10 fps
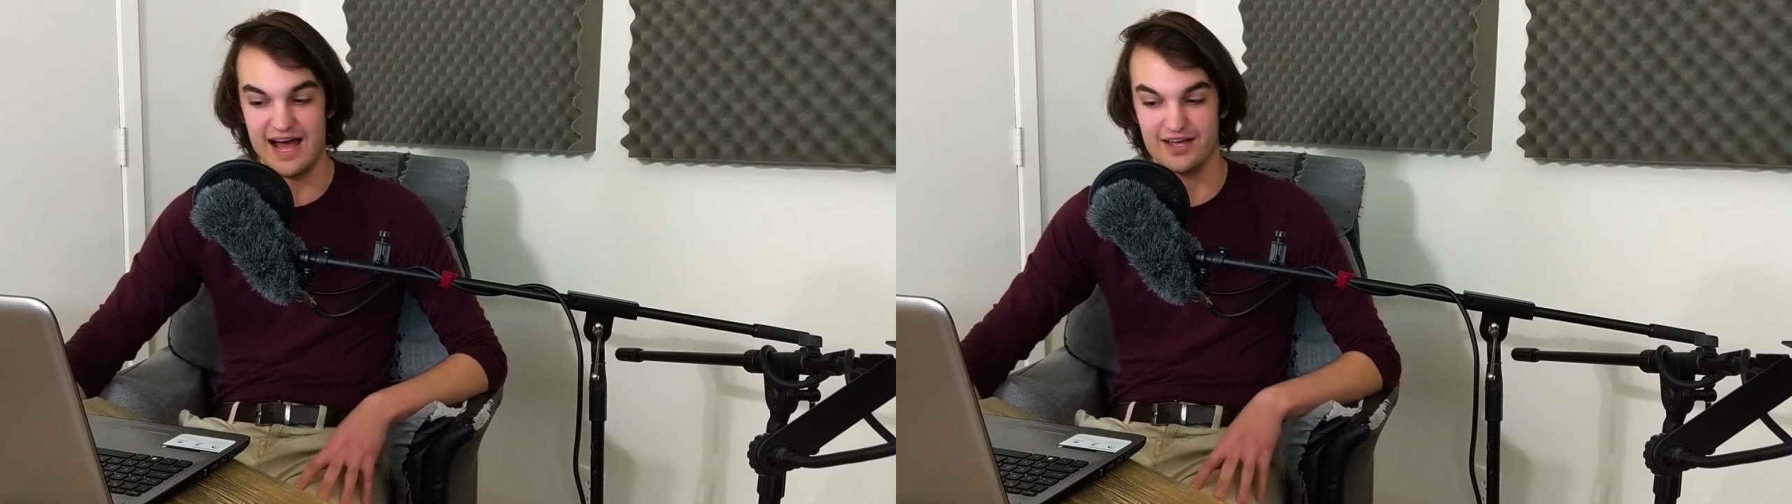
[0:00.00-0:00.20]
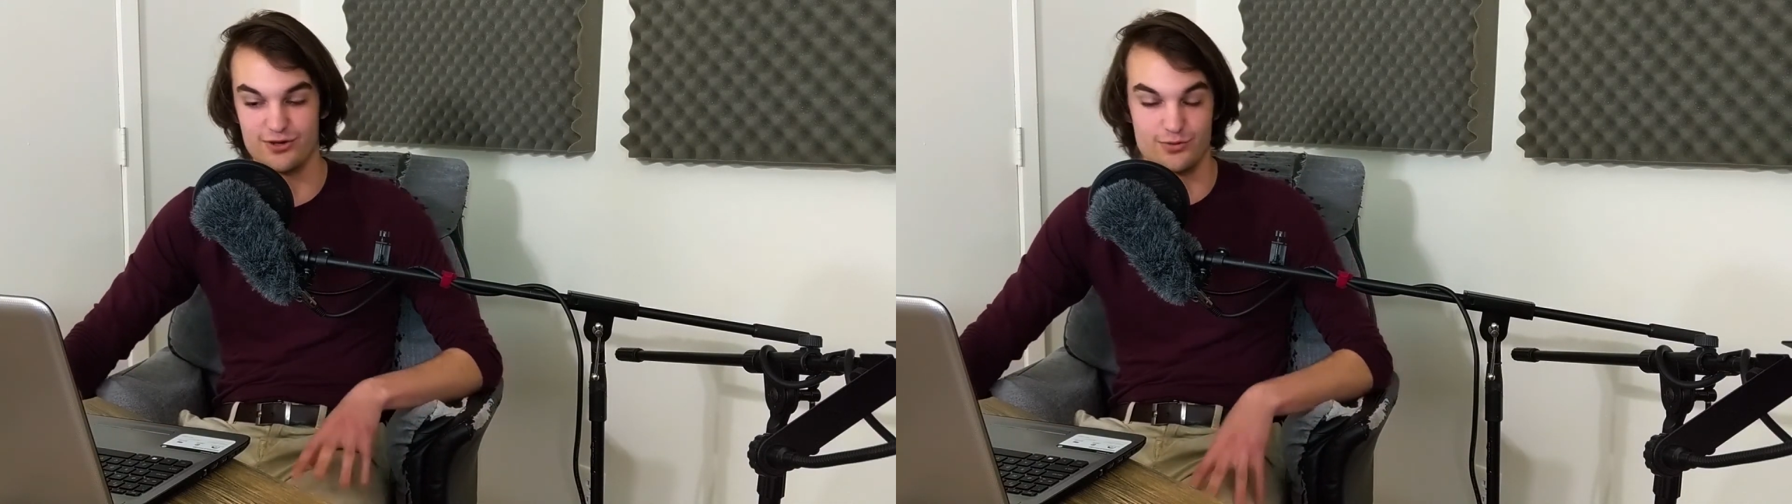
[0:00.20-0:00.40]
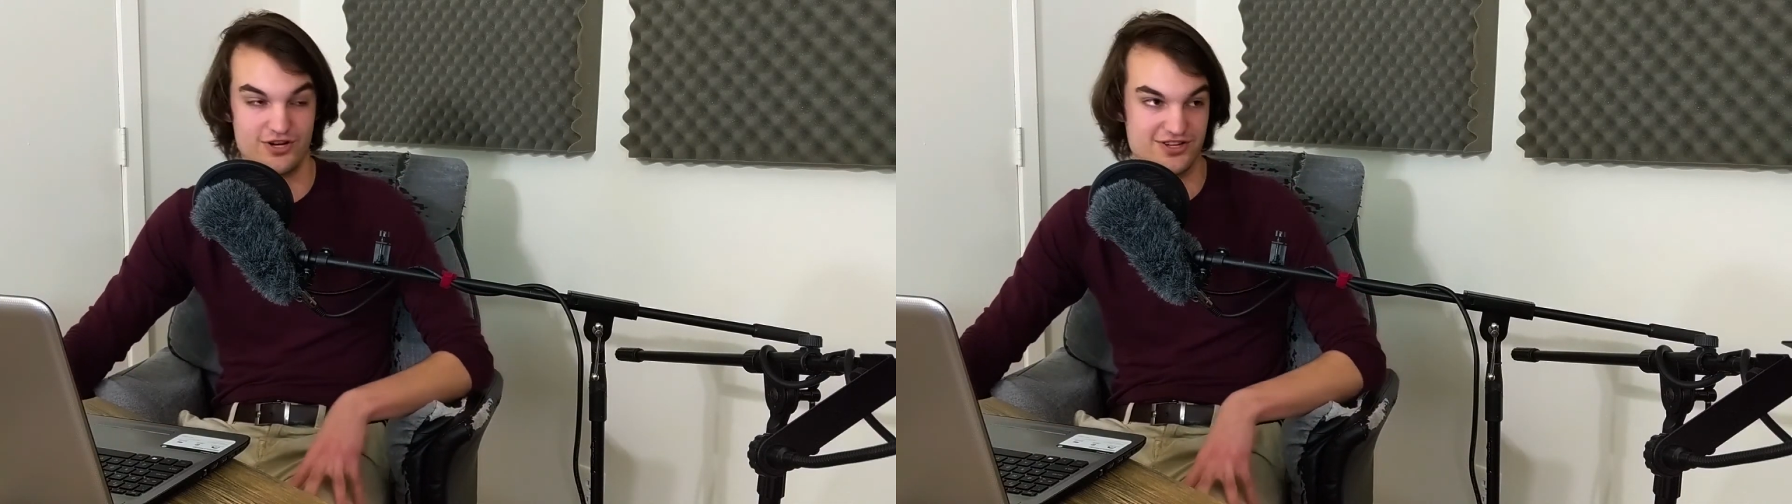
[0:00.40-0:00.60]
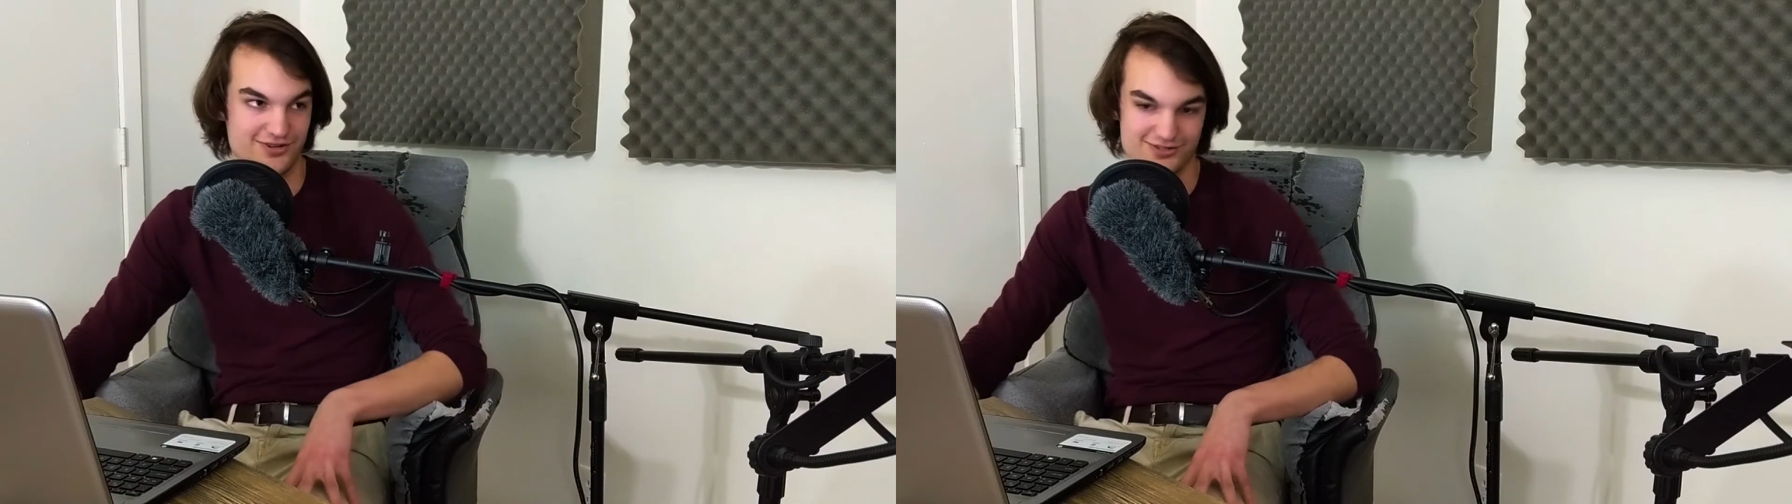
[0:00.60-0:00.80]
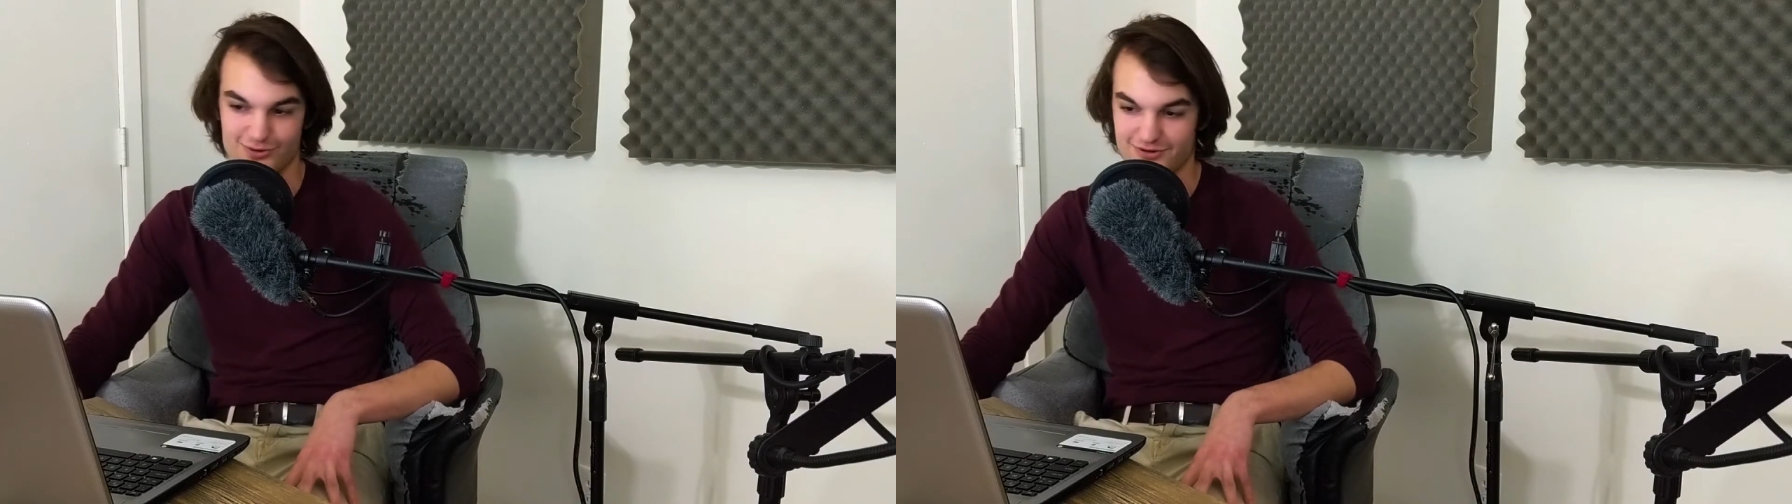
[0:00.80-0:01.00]
at
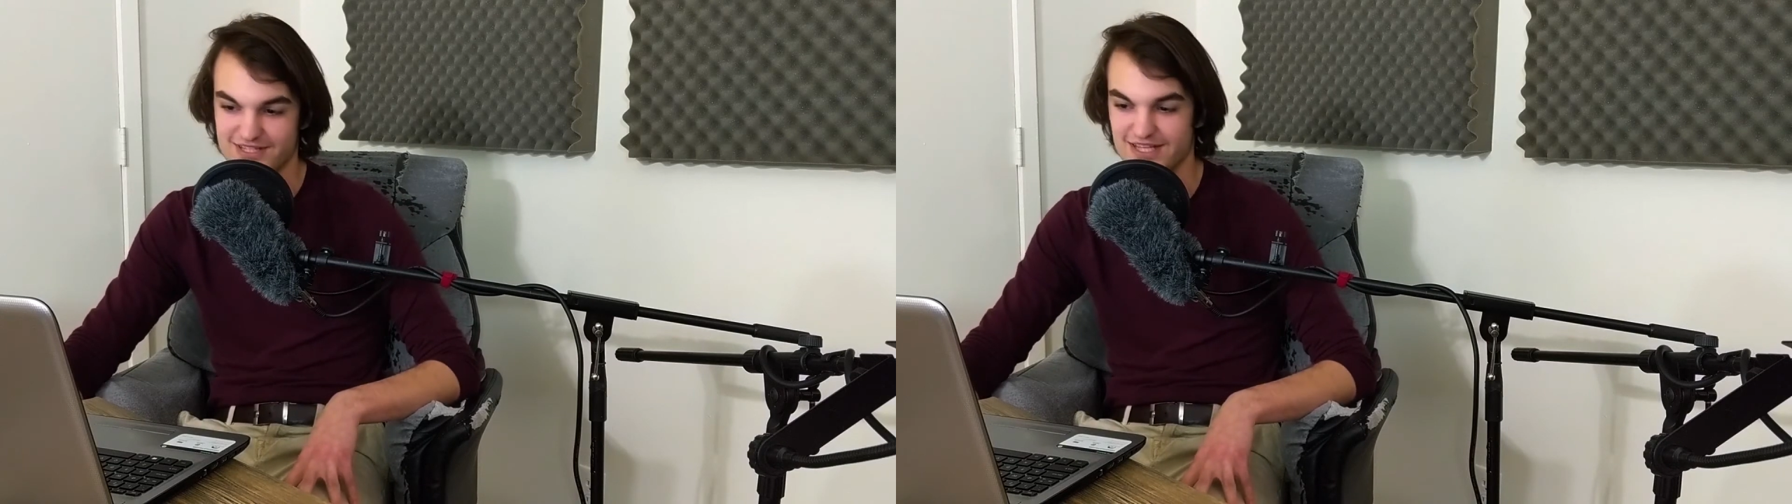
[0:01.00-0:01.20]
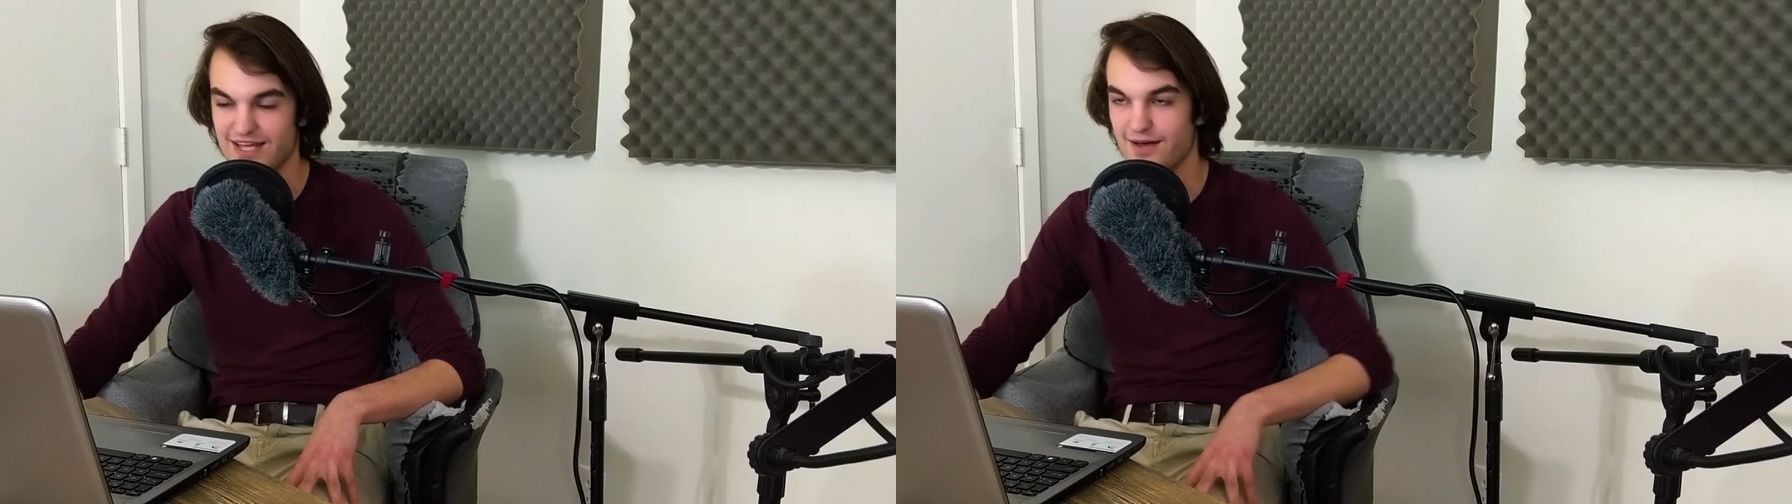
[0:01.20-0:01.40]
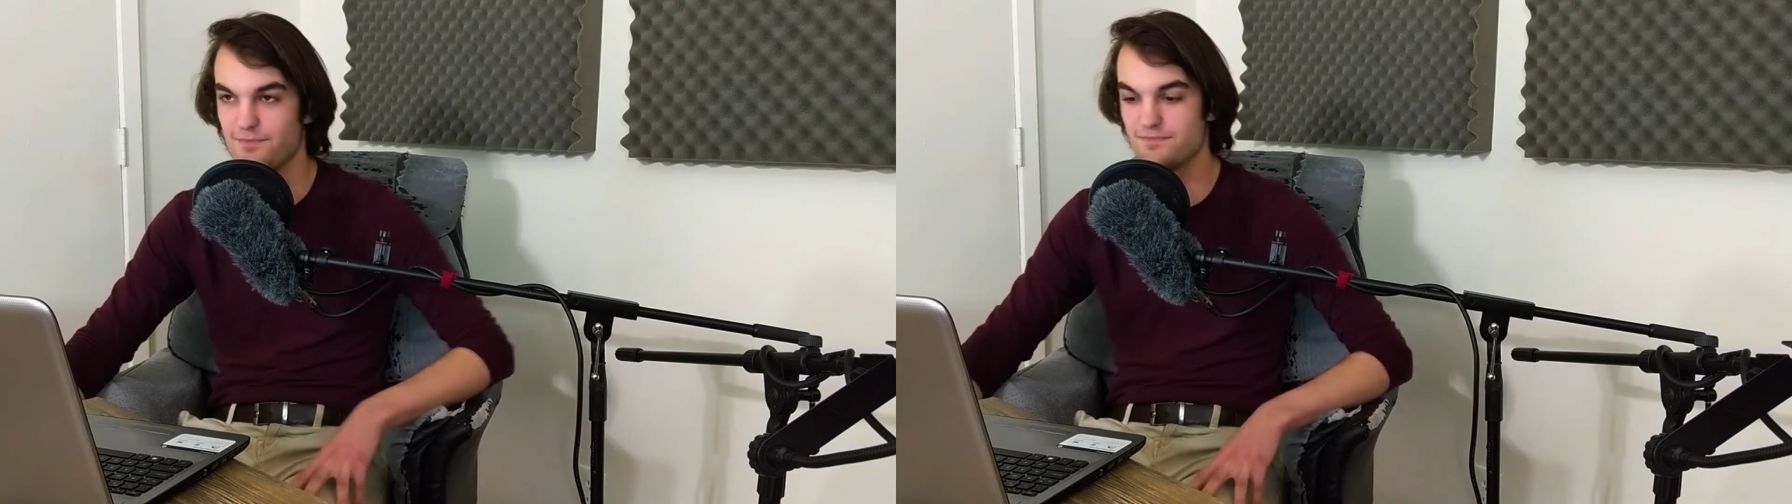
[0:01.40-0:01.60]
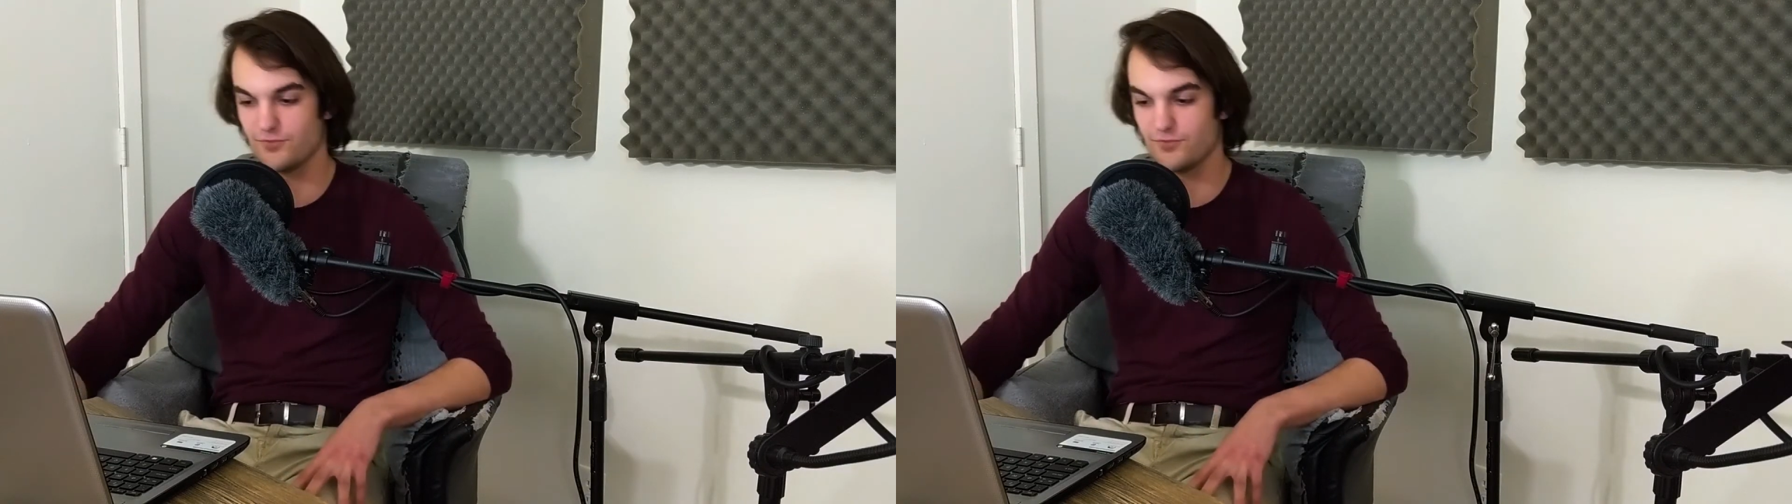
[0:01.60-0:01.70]
Humorish_TM,